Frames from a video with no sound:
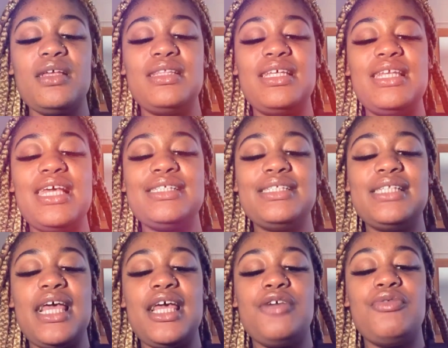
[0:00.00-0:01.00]
The next
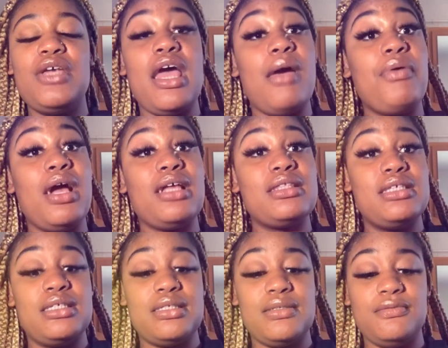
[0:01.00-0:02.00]
day we had
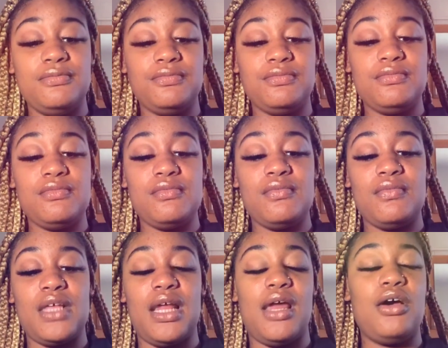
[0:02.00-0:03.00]
practice,
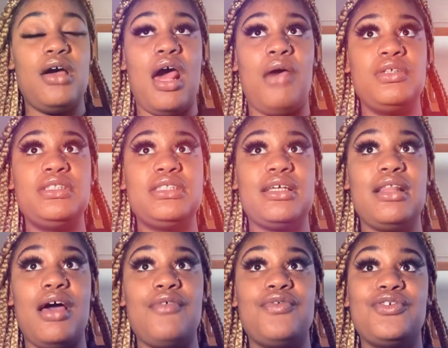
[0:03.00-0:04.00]
and I went to
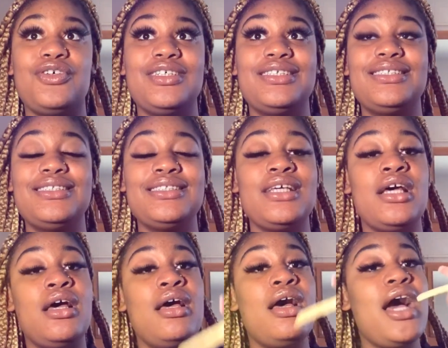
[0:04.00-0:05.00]
Klein Forest
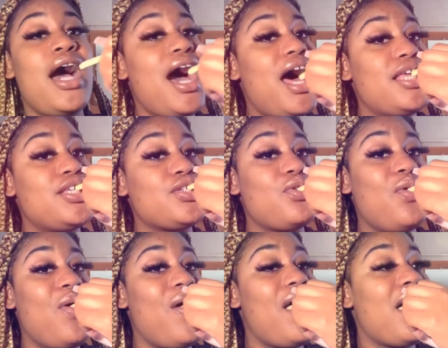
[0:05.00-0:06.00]
High
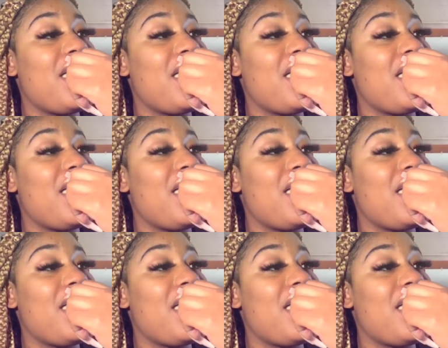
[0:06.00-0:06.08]
School,